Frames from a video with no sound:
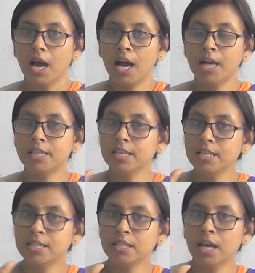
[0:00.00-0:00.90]
Earth
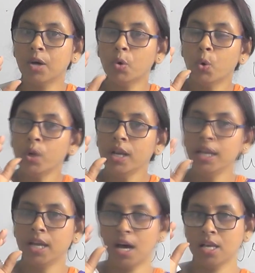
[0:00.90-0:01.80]
is
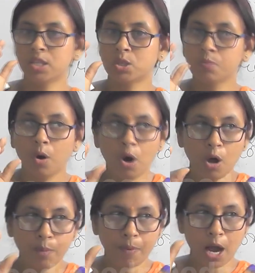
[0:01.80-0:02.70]
only a
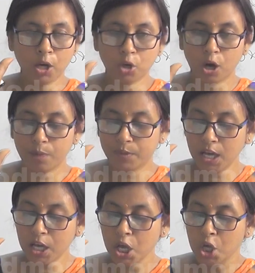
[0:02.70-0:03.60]
small part of
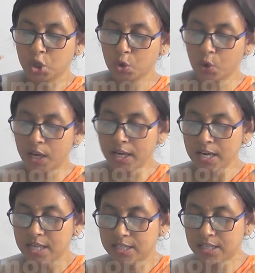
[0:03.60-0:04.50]
the
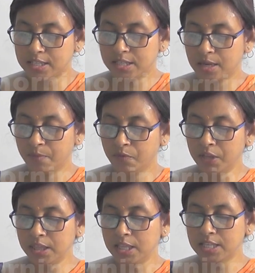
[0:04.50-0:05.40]
solar system
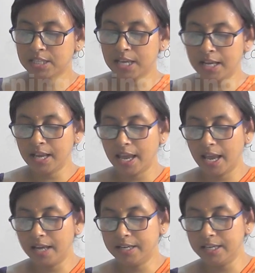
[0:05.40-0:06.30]
with the sun
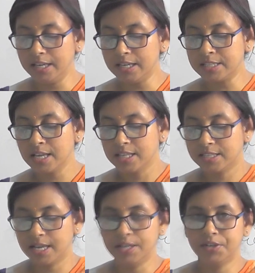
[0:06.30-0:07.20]
at its
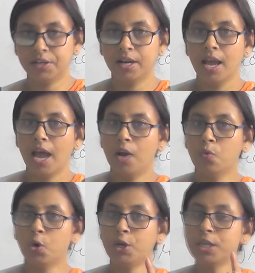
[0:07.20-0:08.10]
center.
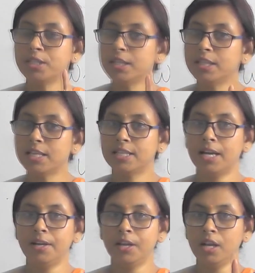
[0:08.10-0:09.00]
And what is in the
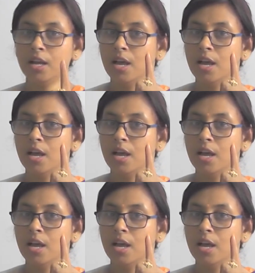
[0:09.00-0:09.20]
center?